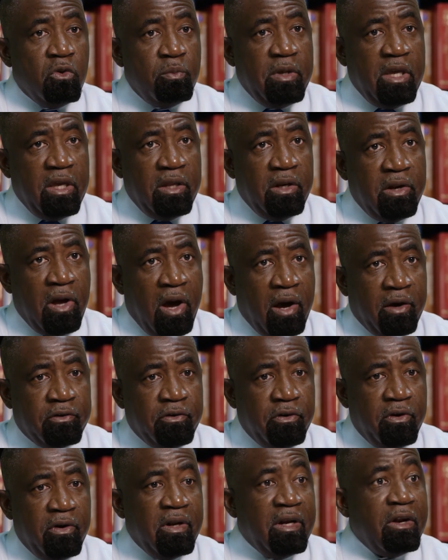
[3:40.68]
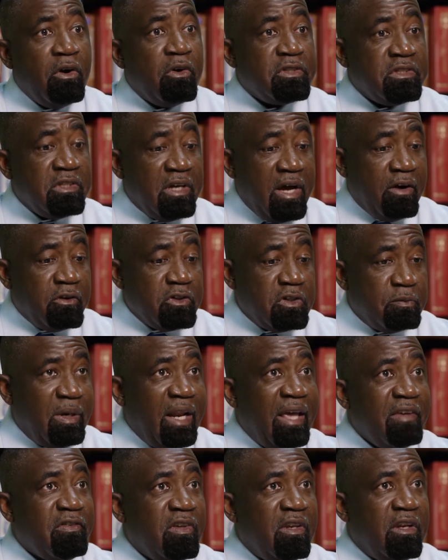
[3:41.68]
I asked him, okay,
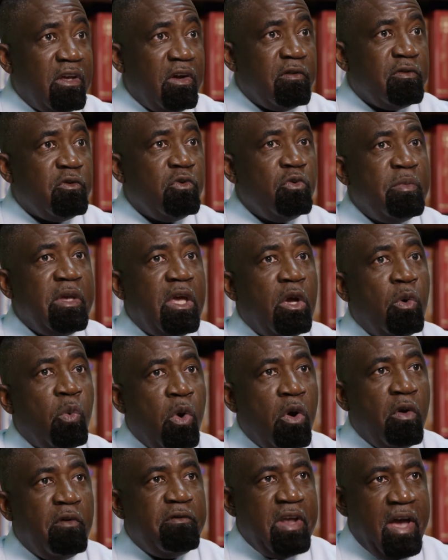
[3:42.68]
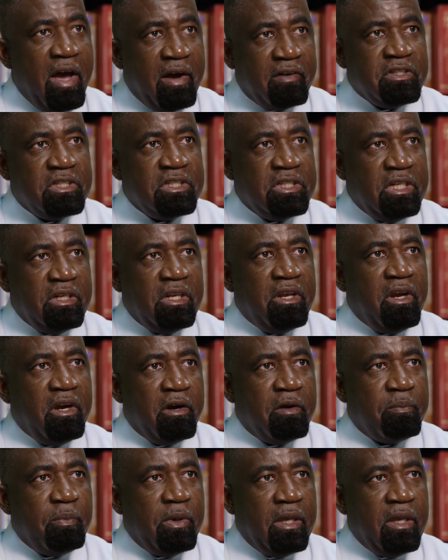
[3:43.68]
what else? He said,
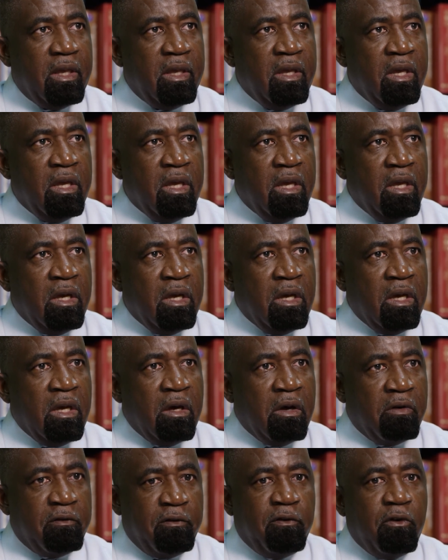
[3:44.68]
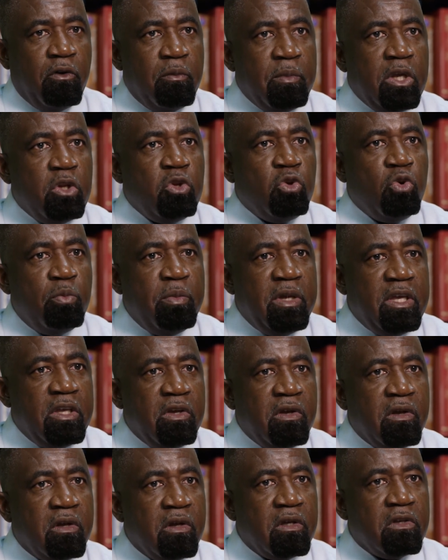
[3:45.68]
that's all. I
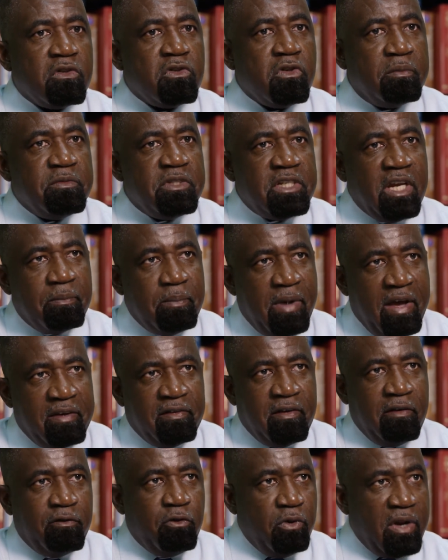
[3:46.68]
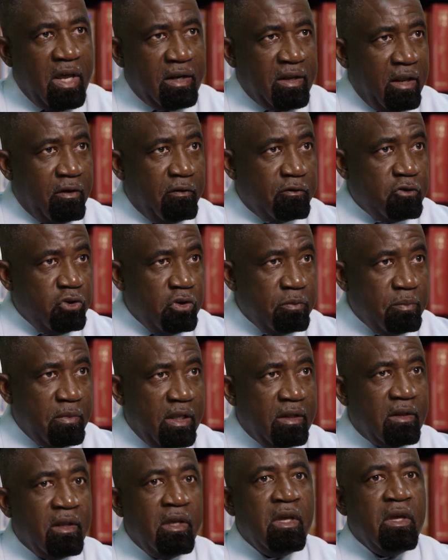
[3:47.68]
said, no, doc, before you walk out of here,
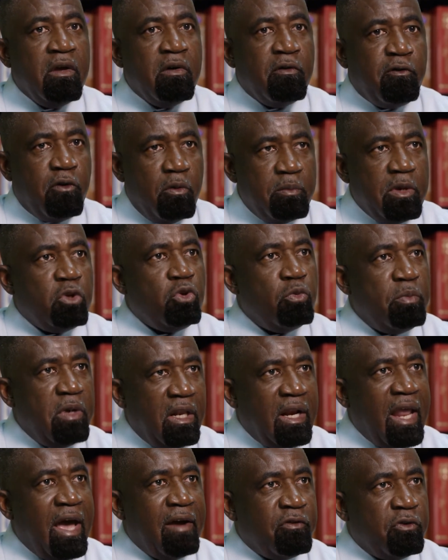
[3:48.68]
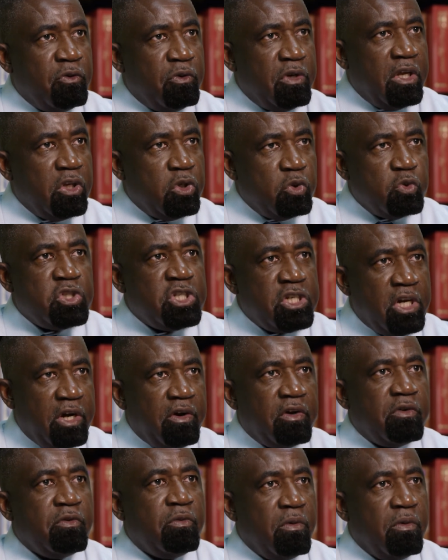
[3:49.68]
let me tell you three things that's not going to happen.